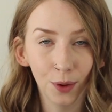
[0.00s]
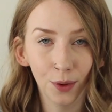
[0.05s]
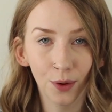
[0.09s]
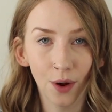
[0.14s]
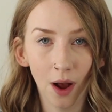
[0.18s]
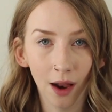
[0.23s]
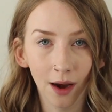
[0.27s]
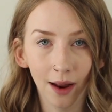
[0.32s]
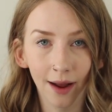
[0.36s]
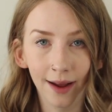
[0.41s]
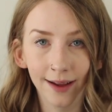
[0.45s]
blue
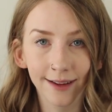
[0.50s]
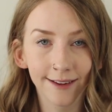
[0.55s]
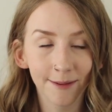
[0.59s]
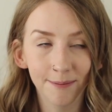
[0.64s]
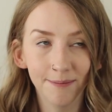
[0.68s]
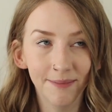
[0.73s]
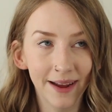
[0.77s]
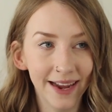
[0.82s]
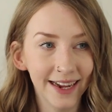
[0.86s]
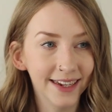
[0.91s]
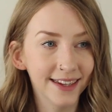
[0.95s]
colour. It's
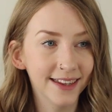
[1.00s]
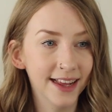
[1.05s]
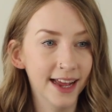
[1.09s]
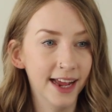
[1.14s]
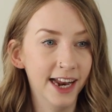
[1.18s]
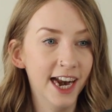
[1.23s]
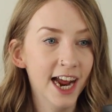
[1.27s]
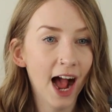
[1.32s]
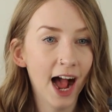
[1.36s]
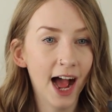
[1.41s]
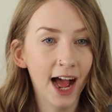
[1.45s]

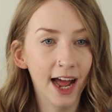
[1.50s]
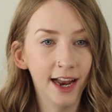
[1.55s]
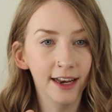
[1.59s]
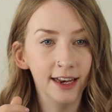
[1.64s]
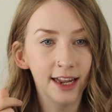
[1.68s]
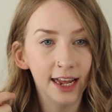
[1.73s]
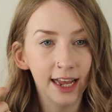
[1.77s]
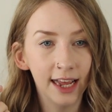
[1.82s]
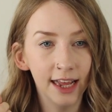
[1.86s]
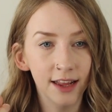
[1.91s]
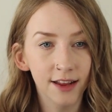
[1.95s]
amazing.
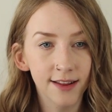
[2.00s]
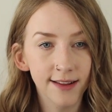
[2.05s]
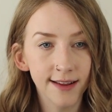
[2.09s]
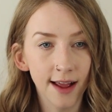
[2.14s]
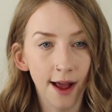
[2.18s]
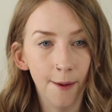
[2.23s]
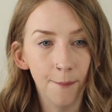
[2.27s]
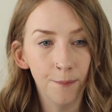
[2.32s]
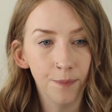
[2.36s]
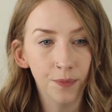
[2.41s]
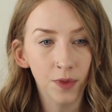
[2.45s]
And it's
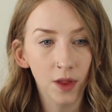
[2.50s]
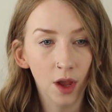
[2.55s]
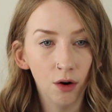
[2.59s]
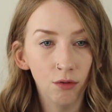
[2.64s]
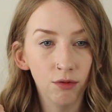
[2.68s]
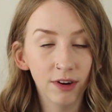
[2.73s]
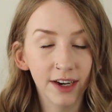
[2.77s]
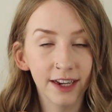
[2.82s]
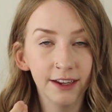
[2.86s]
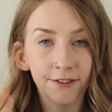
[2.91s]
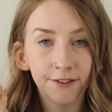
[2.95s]
a
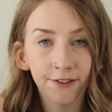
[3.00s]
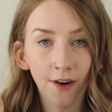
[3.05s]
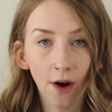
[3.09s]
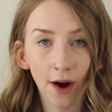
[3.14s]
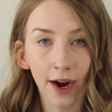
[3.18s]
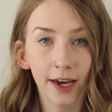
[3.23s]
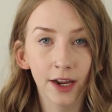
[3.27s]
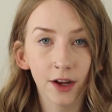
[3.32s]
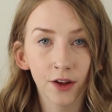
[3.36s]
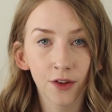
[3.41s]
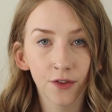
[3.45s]
really
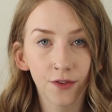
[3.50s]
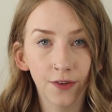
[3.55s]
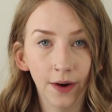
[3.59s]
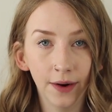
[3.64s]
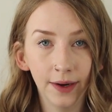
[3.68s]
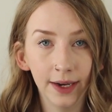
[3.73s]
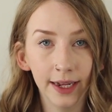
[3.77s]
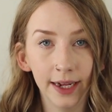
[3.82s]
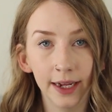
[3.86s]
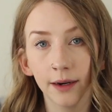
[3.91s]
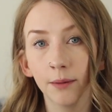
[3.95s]
fine
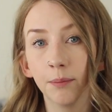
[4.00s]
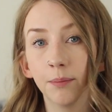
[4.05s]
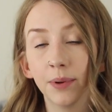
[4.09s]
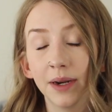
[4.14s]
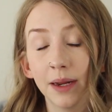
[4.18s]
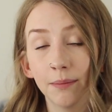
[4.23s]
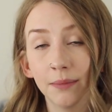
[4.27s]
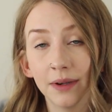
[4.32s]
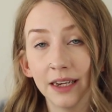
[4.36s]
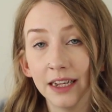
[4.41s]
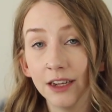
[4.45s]
exfoliant,
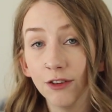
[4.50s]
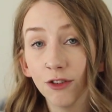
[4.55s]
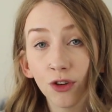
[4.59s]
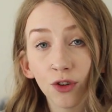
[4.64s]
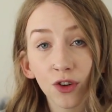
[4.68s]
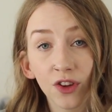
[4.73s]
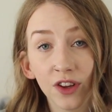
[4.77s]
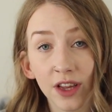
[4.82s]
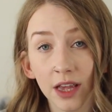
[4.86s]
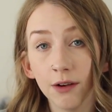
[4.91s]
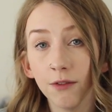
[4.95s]
but it leaves
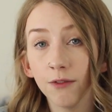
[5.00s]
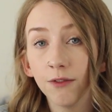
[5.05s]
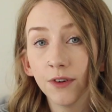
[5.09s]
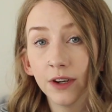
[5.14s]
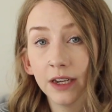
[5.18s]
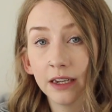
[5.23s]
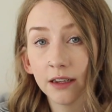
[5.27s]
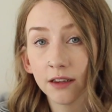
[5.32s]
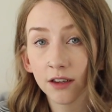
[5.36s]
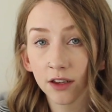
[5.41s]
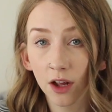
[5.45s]
your skin
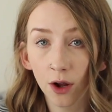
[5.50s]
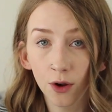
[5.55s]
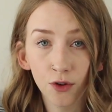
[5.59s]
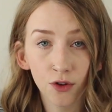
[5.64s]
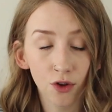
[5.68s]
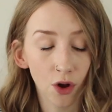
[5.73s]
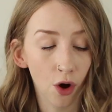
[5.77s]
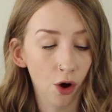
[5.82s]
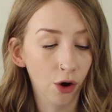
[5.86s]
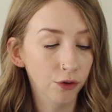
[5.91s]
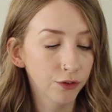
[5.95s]
feeling so
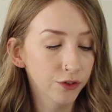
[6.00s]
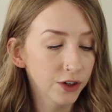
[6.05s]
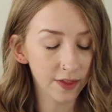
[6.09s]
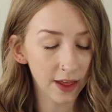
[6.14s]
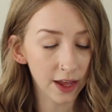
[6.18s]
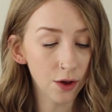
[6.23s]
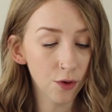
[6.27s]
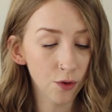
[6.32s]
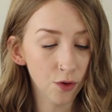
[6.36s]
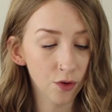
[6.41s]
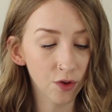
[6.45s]
soft.
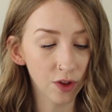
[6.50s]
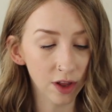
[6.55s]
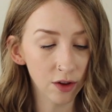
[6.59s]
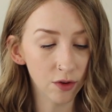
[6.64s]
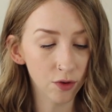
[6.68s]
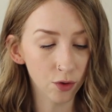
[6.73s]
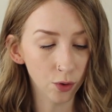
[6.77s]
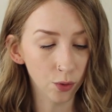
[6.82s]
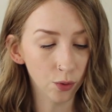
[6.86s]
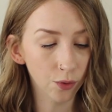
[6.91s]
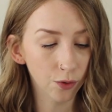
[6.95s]
They use sea
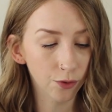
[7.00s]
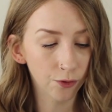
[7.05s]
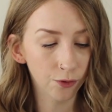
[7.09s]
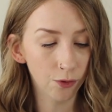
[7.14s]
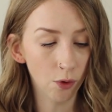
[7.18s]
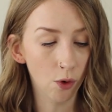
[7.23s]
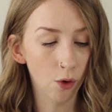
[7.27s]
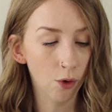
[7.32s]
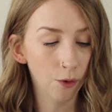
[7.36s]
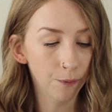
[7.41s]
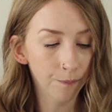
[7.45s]
salt
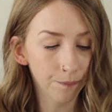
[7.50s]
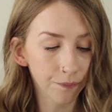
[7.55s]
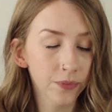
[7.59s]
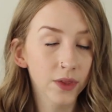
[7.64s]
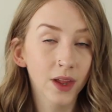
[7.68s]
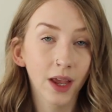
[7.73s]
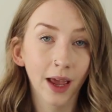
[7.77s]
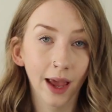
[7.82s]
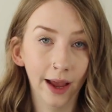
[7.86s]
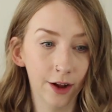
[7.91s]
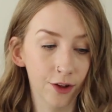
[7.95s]
for
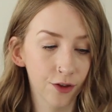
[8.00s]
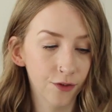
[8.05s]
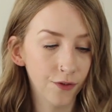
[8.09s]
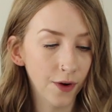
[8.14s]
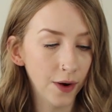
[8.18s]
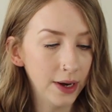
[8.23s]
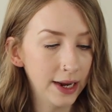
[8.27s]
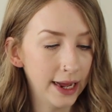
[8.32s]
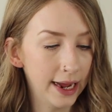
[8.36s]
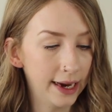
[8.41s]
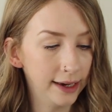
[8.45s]

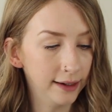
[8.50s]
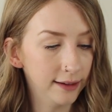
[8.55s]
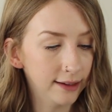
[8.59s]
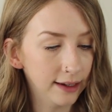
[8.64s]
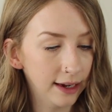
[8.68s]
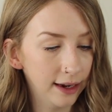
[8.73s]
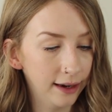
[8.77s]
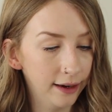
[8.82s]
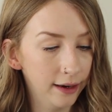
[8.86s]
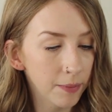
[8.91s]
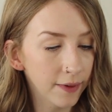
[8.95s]

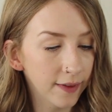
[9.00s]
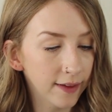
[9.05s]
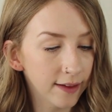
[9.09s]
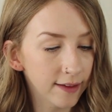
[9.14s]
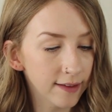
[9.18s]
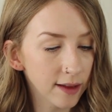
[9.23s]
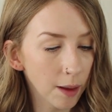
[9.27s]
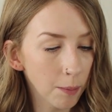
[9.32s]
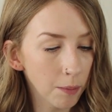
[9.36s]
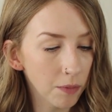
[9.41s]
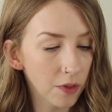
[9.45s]
exfoliated, but
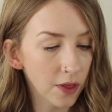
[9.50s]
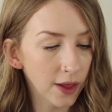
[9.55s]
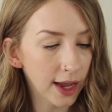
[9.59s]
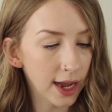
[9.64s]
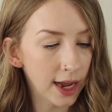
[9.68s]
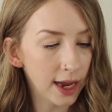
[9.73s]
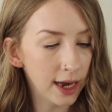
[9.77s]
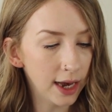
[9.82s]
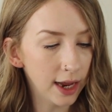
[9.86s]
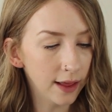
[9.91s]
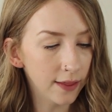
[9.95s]
there's
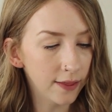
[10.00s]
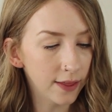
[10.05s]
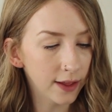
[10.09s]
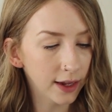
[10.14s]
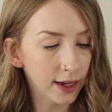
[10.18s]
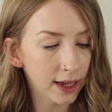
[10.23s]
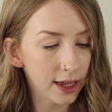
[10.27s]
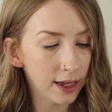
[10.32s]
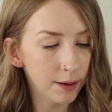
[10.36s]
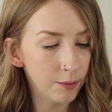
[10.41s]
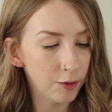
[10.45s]
something in it
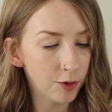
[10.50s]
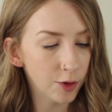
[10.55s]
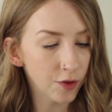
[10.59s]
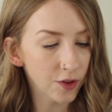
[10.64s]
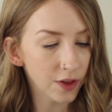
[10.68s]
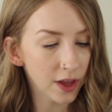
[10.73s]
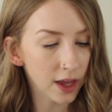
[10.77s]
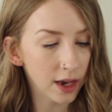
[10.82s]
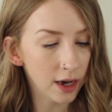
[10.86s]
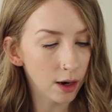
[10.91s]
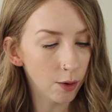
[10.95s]
that keeps your
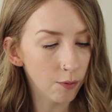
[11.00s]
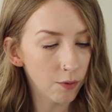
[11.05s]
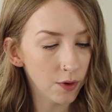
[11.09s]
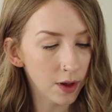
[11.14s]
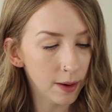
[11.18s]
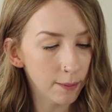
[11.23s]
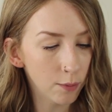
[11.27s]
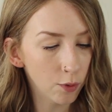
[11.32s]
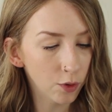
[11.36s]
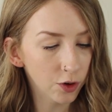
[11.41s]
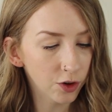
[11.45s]
skin
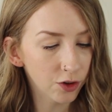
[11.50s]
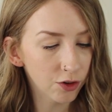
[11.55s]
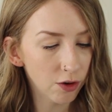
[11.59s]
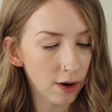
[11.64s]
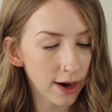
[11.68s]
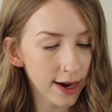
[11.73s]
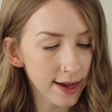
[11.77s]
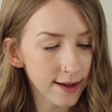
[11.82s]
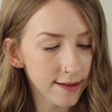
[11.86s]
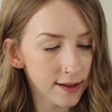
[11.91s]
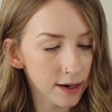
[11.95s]
lovely and
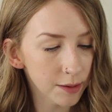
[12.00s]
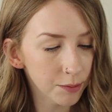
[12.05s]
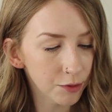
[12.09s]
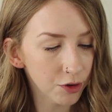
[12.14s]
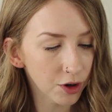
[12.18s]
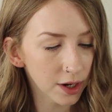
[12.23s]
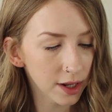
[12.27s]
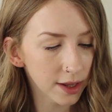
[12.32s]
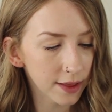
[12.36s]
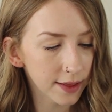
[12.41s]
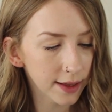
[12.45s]
moisturized, and I'm
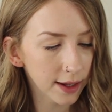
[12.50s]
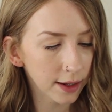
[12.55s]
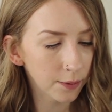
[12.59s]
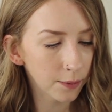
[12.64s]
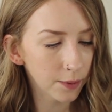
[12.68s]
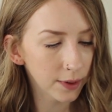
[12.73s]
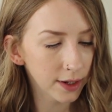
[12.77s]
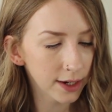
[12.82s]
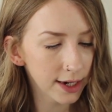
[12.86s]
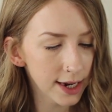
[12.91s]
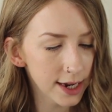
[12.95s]
trying to
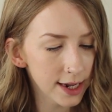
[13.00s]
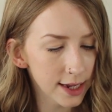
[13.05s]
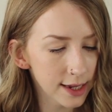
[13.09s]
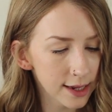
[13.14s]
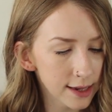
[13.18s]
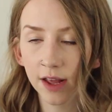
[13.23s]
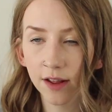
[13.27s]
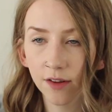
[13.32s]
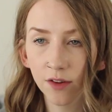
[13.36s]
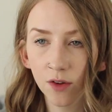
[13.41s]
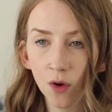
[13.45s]
think what it
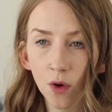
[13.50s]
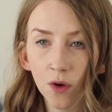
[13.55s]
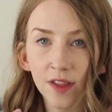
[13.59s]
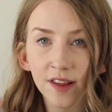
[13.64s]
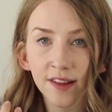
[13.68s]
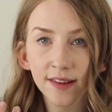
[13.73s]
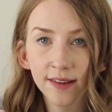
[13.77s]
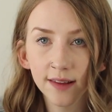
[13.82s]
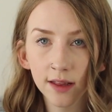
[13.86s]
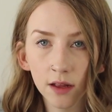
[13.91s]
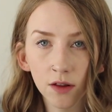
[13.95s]
is. It's got
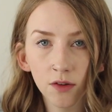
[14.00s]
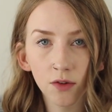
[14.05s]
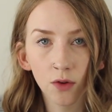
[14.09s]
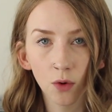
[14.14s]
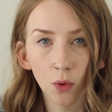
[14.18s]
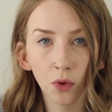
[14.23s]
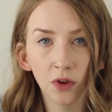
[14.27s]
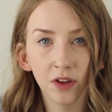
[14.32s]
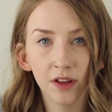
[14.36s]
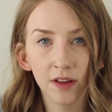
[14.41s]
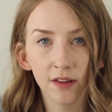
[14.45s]
this sea
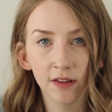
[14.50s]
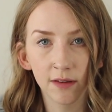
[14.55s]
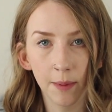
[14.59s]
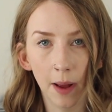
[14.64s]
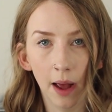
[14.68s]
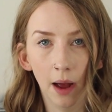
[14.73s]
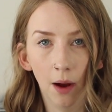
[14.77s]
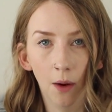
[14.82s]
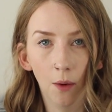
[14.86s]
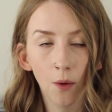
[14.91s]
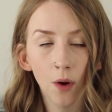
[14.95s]
salty
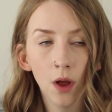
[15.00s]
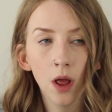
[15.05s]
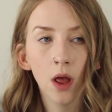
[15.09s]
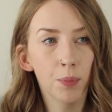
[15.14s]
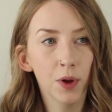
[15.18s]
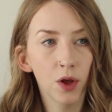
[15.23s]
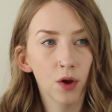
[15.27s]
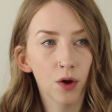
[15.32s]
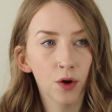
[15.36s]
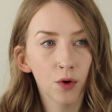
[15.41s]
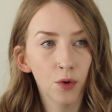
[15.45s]
smell,
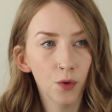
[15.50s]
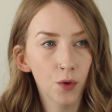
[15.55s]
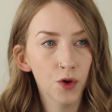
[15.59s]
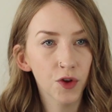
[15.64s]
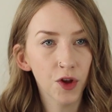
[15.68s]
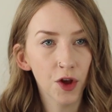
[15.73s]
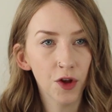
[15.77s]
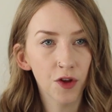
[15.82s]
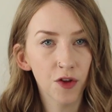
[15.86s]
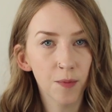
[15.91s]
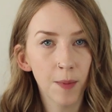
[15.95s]
but you can
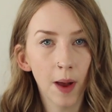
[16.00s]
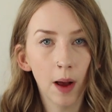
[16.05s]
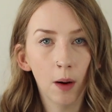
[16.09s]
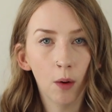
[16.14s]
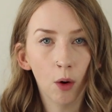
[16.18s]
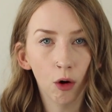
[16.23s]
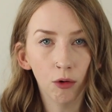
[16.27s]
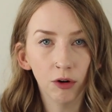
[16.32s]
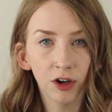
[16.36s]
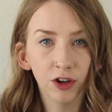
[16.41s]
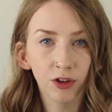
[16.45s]
also
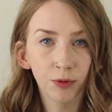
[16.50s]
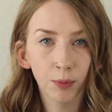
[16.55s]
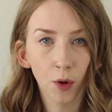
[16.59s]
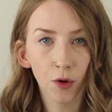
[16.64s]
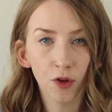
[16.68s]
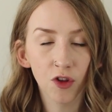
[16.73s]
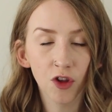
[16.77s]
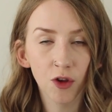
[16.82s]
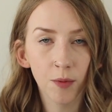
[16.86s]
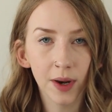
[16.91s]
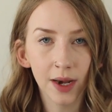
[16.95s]
smell orange
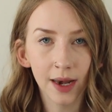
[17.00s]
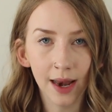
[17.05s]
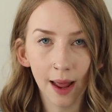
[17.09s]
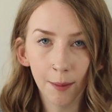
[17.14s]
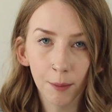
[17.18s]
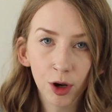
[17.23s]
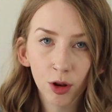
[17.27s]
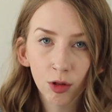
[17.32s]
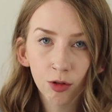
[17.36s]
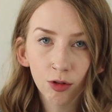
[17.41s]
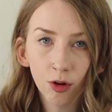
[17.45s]
blossom and
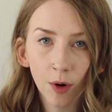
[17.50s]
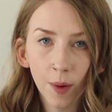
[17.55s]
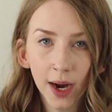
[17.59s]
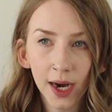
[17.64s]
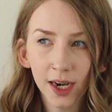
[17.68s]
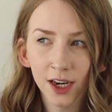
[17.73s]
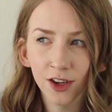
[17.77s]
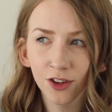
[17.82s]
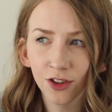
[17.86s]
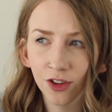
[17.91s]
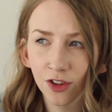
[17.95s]
lemon through it,
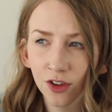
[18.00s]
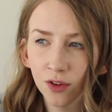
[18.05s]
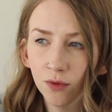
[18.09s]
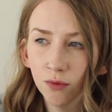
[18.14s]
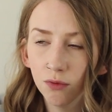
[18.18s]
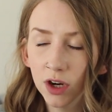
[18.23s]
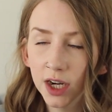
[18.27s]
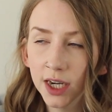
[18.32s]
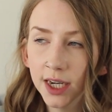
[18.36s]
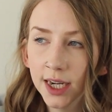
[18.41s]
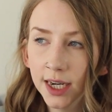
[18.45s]
and it's just a
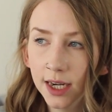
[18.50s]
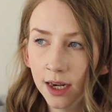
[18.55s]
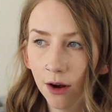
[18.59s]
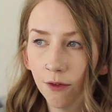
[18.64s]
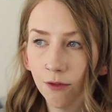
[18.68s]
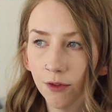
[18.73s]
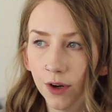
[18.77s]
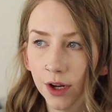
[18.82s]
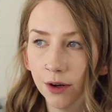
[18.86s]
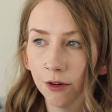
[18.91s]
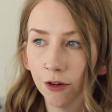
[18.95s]
really
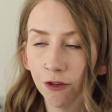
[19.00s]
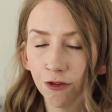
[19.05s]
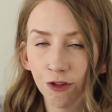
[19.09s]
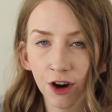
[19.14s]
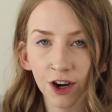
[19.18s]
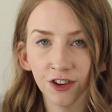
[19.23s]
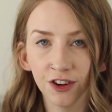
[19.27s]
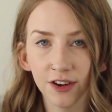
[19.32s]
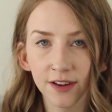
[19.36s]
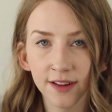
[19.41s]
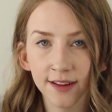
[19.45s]
lovely
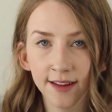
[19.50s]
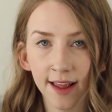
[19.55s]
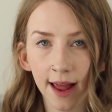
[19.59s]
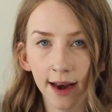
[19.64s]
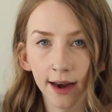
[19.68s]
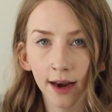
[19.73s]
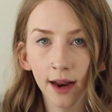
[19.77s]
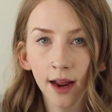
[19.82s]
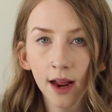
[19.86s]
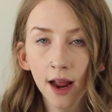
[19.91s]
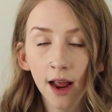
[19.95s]
refreshing
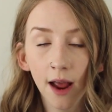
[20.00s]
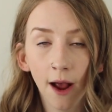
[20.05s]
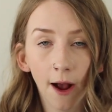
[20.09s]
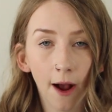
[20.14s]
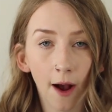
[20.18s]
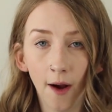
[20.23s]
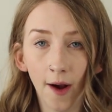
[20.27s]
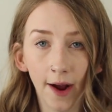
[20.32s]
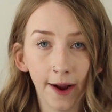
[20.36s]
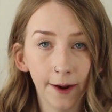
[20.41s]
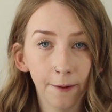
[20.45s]
scent.
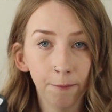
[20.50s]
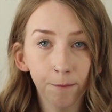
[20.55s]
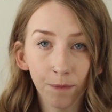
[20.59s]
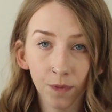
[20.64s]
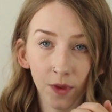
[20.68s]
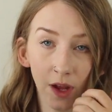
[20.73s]
I